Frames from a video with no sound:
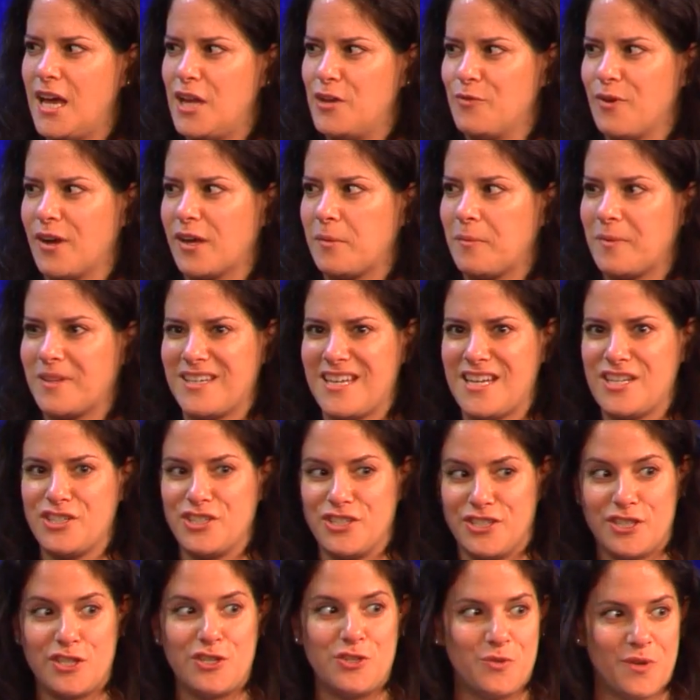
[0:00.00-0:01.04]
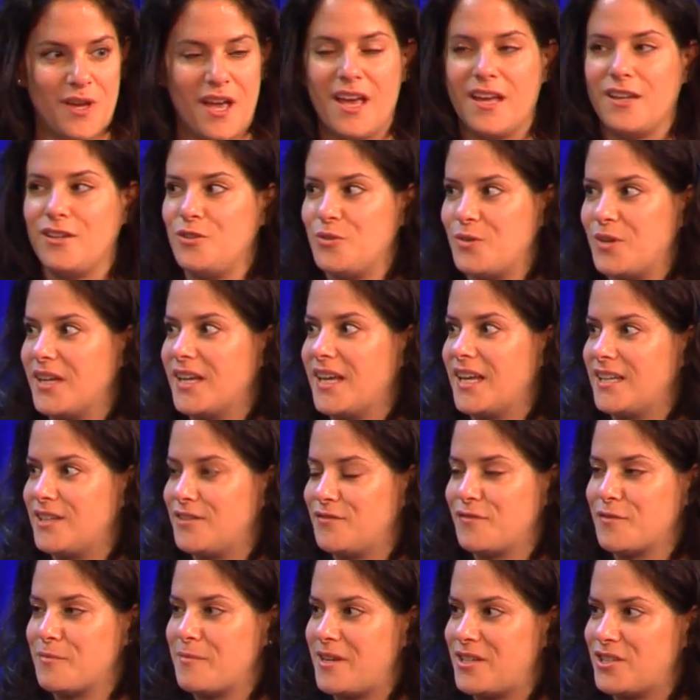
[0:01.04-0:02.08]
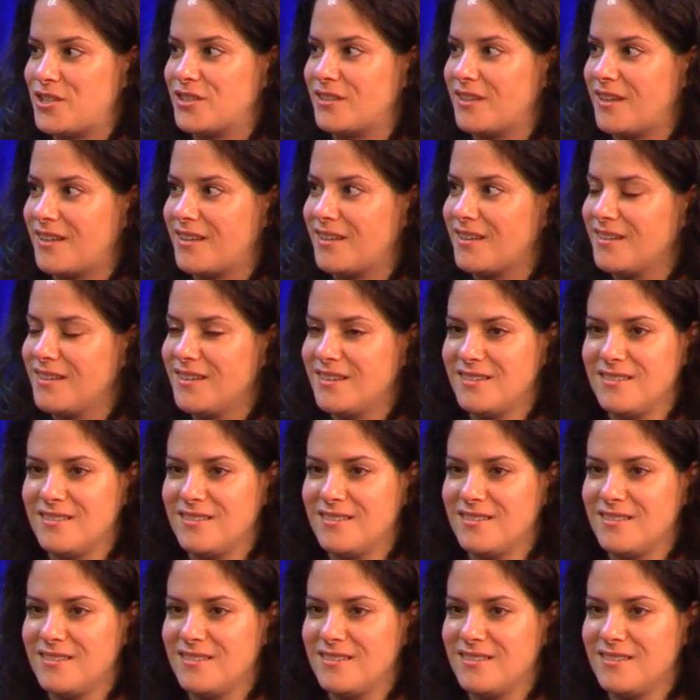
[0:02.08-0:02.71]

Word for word: any recommendations? And you can, you can get information like